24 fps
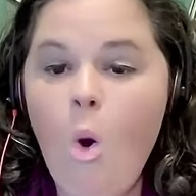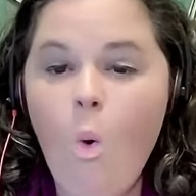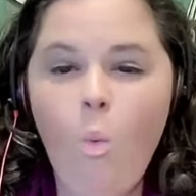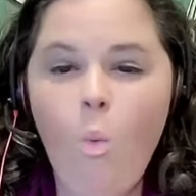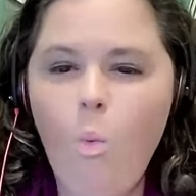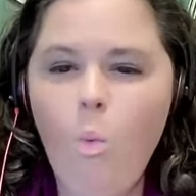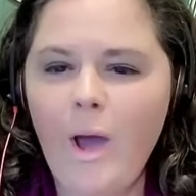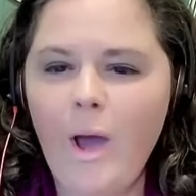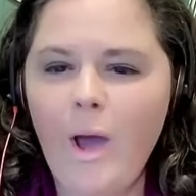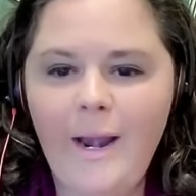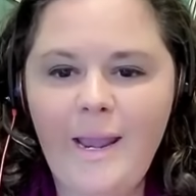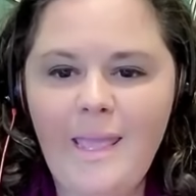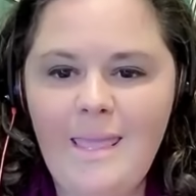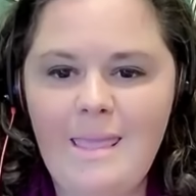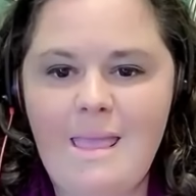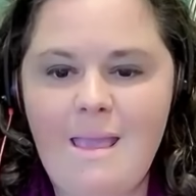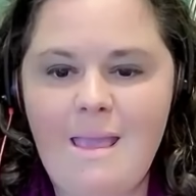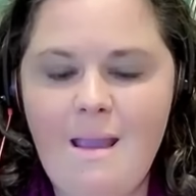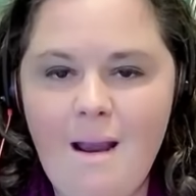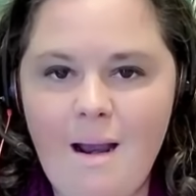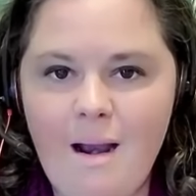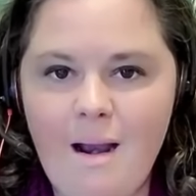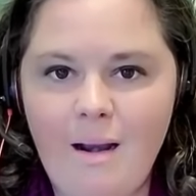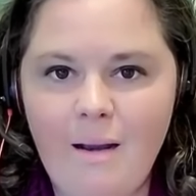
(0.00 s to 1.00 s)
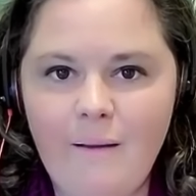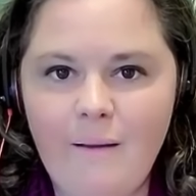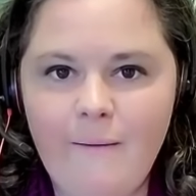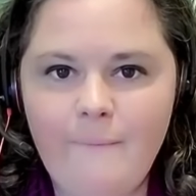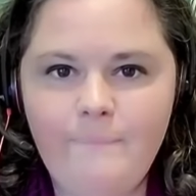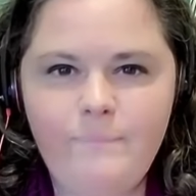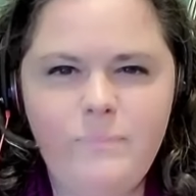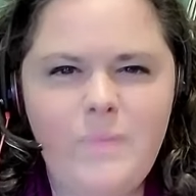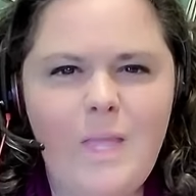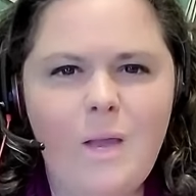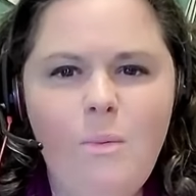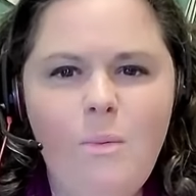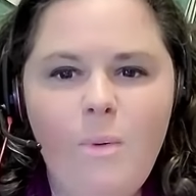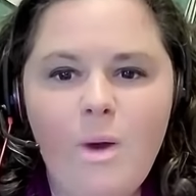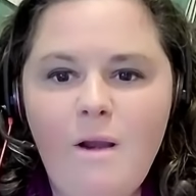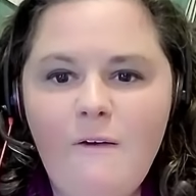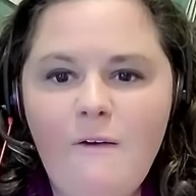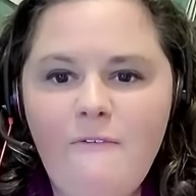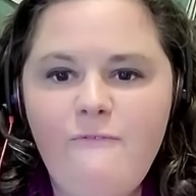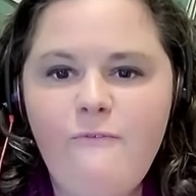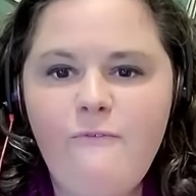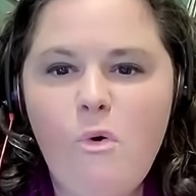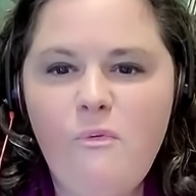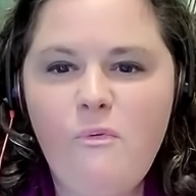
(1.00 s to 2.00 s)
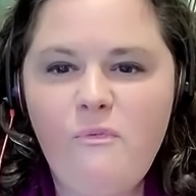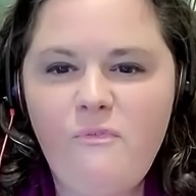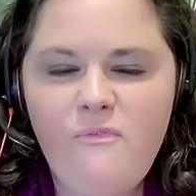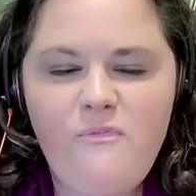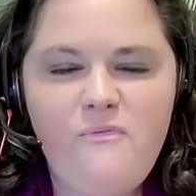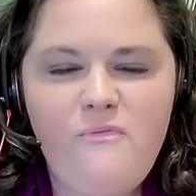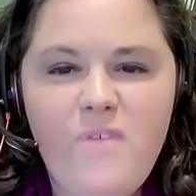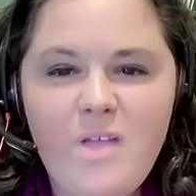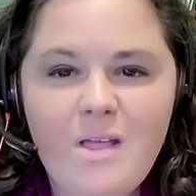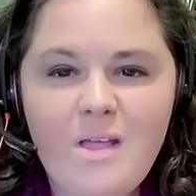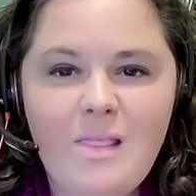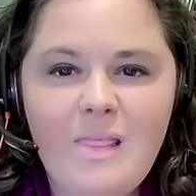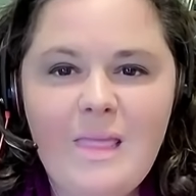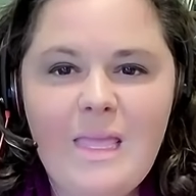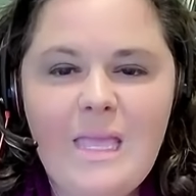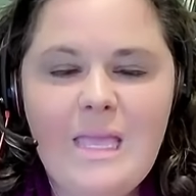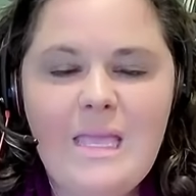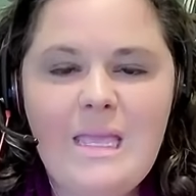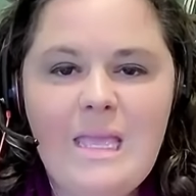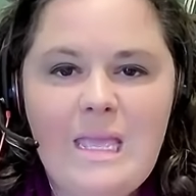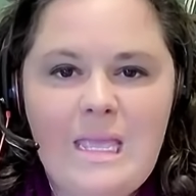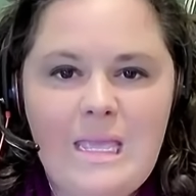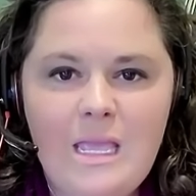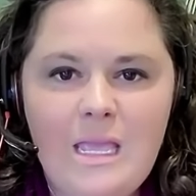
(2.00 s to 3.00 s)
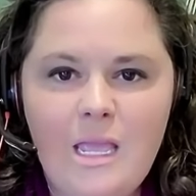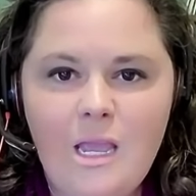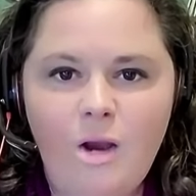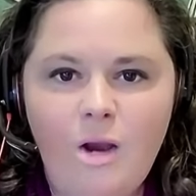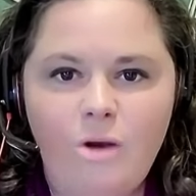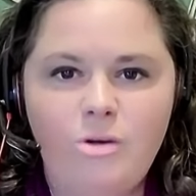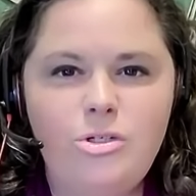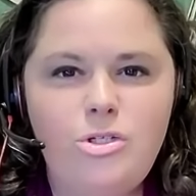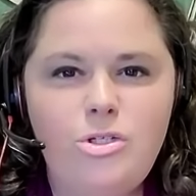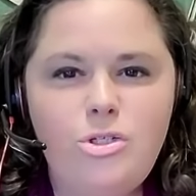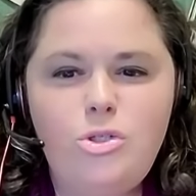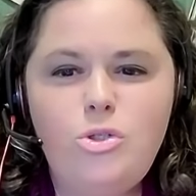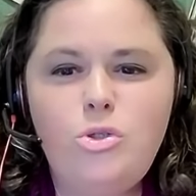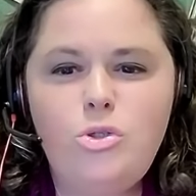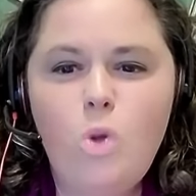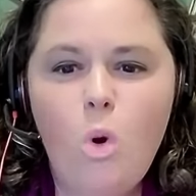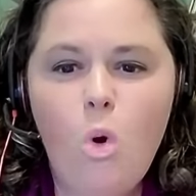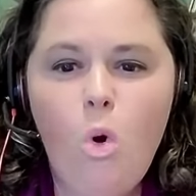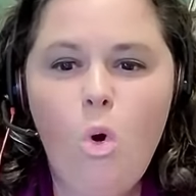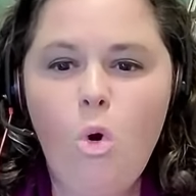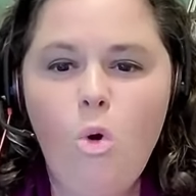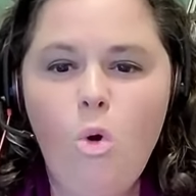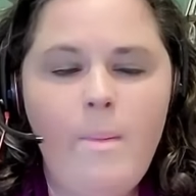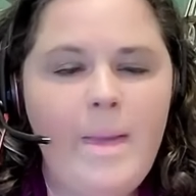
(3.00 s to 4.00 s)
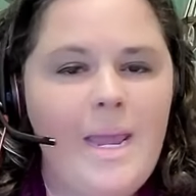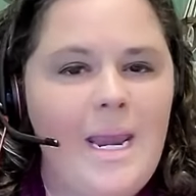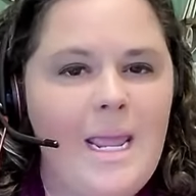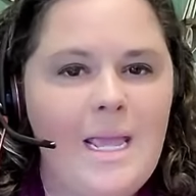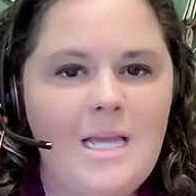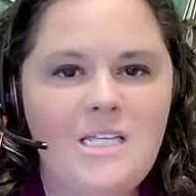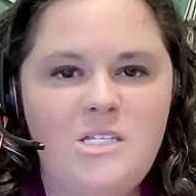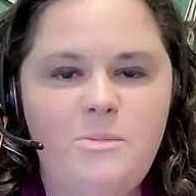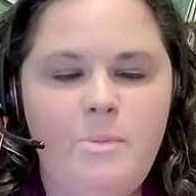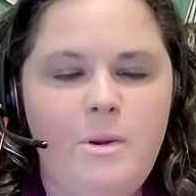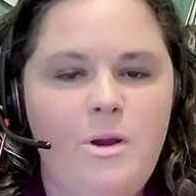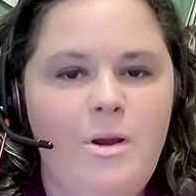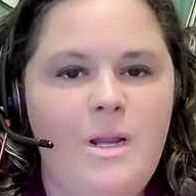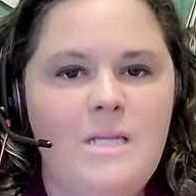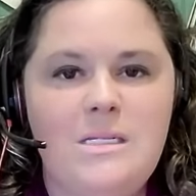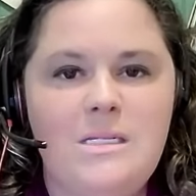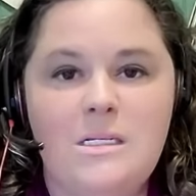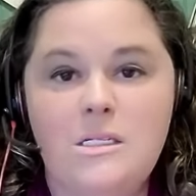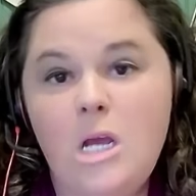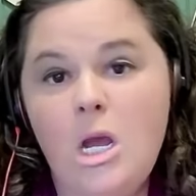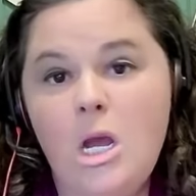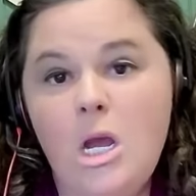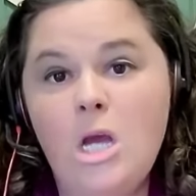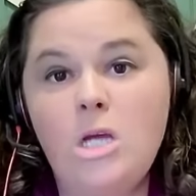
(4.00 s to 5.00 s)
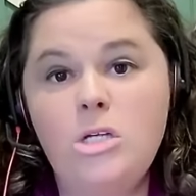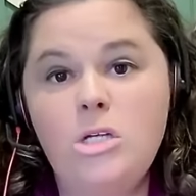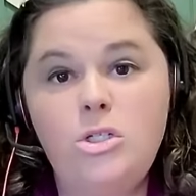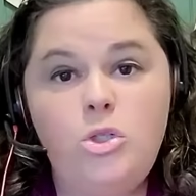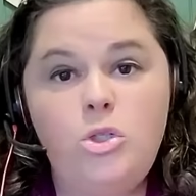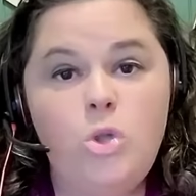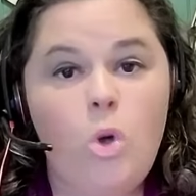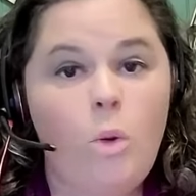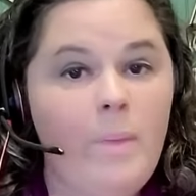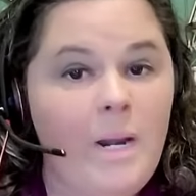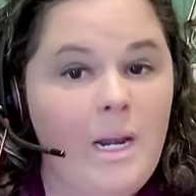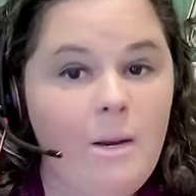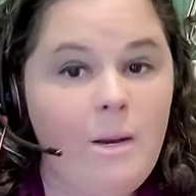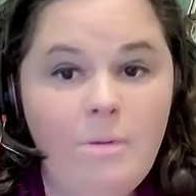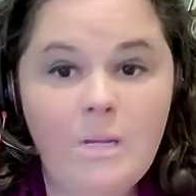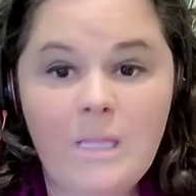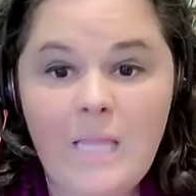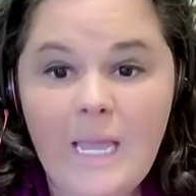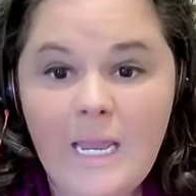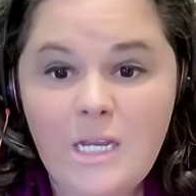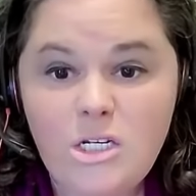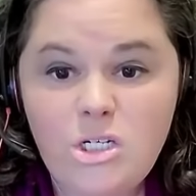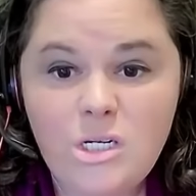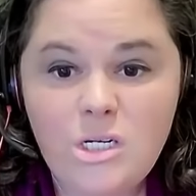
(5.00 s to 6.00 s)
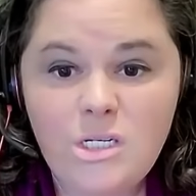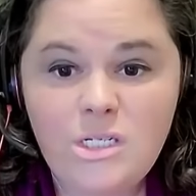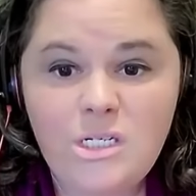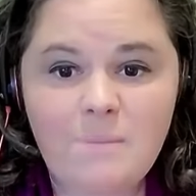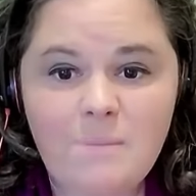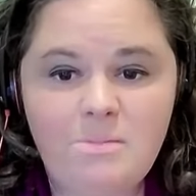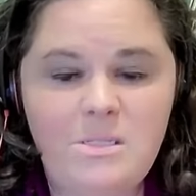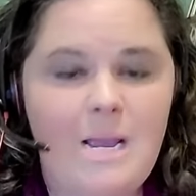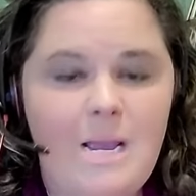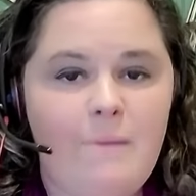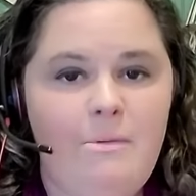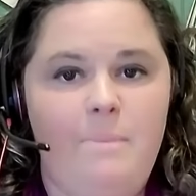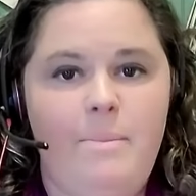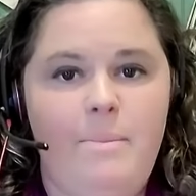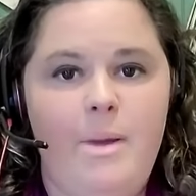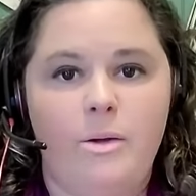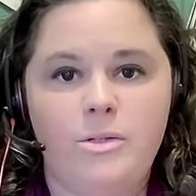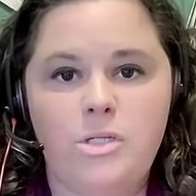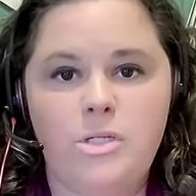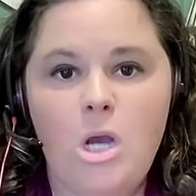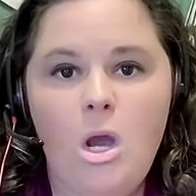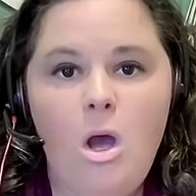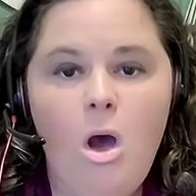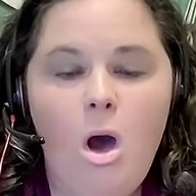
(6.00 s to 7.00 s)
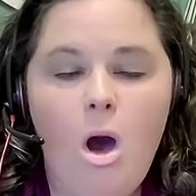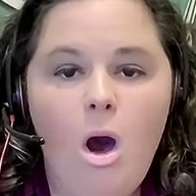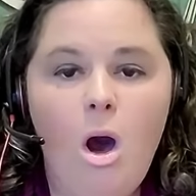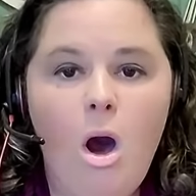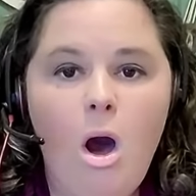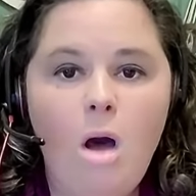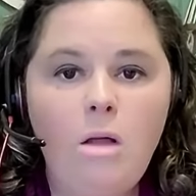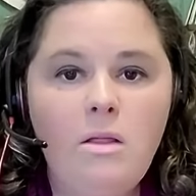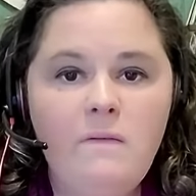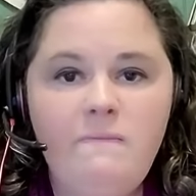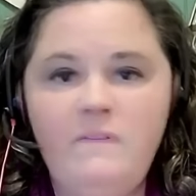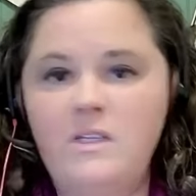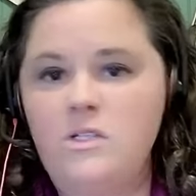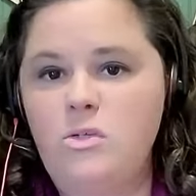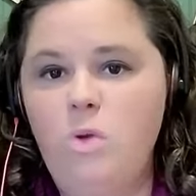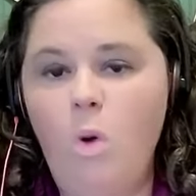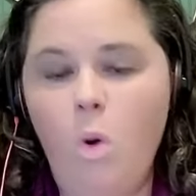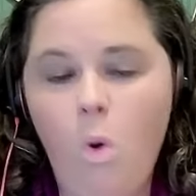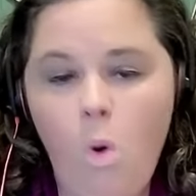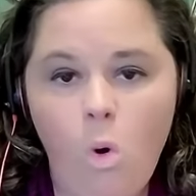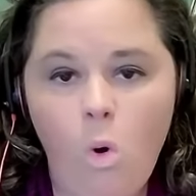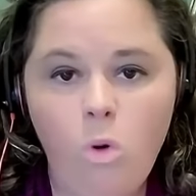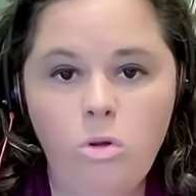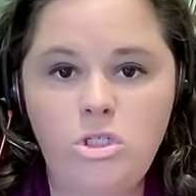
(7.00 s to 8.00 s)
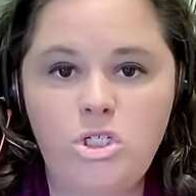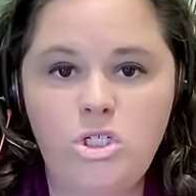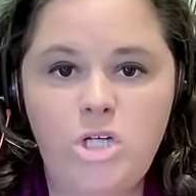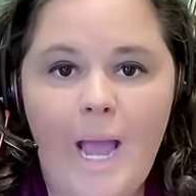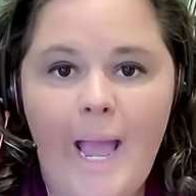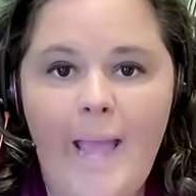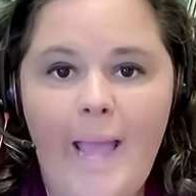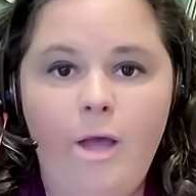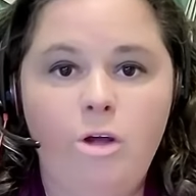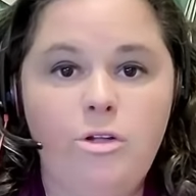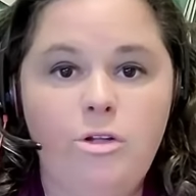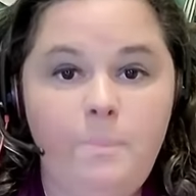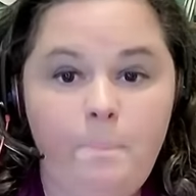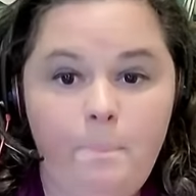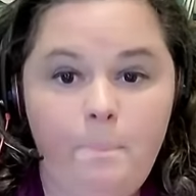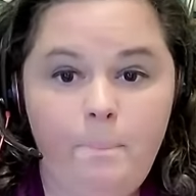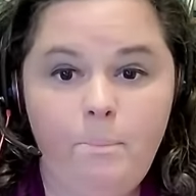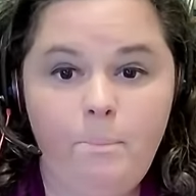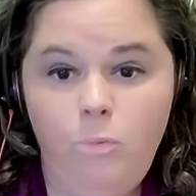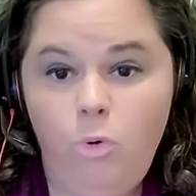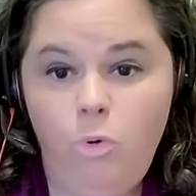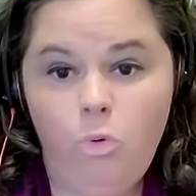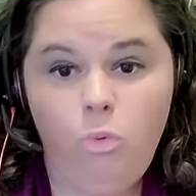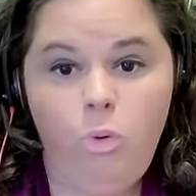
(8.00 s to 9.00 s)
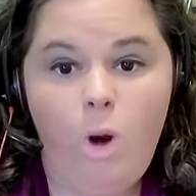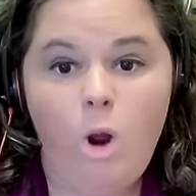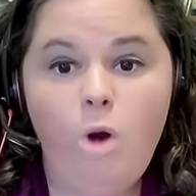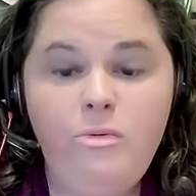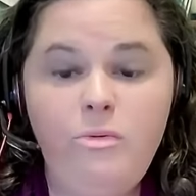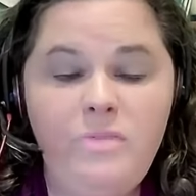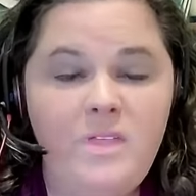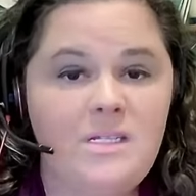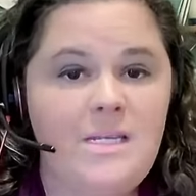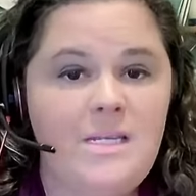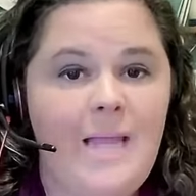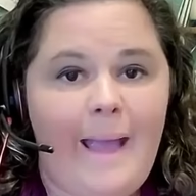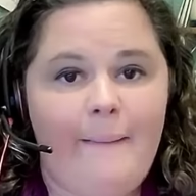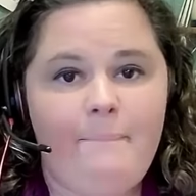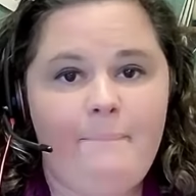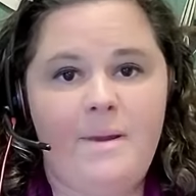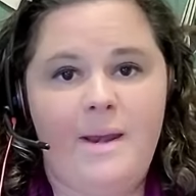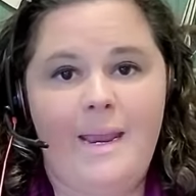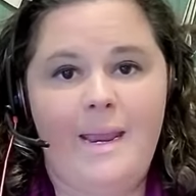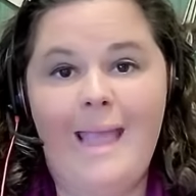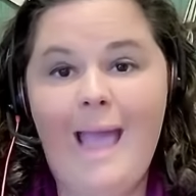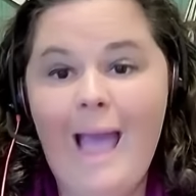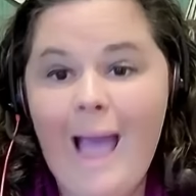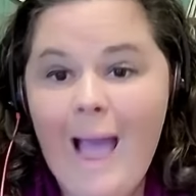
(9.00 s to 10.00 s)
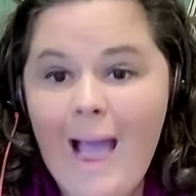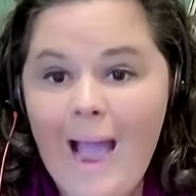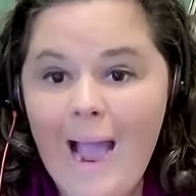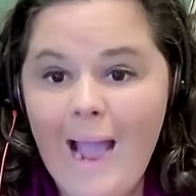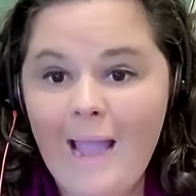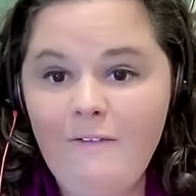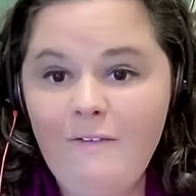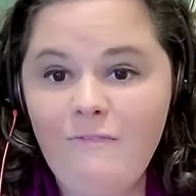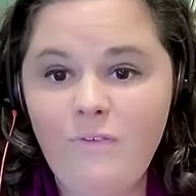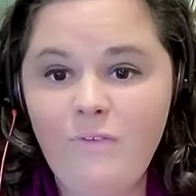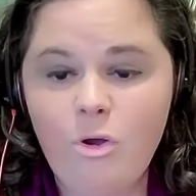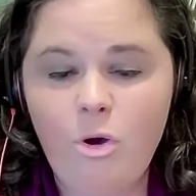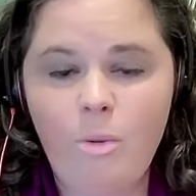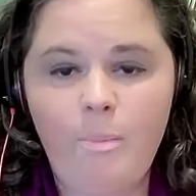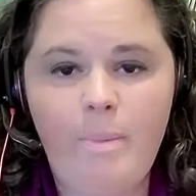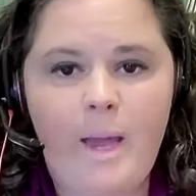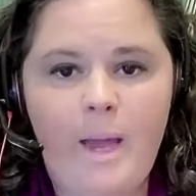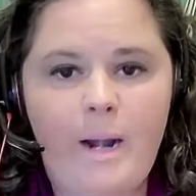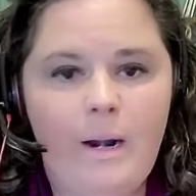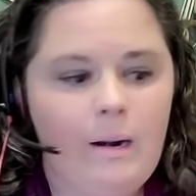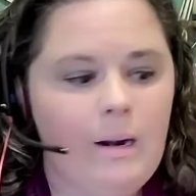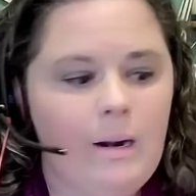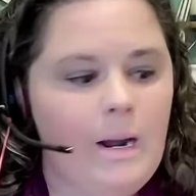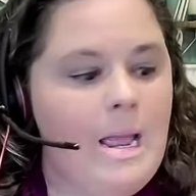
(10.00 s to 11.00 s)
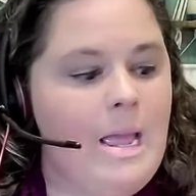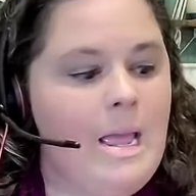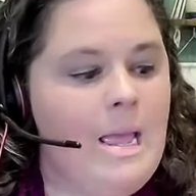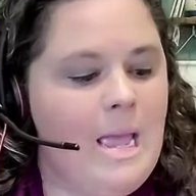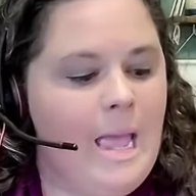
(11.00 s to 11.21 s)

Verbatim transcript: What a year. Like, what a fulfilling year. So many experiences, so many relationships that we built. All of this whole child growth is happening. I feel better.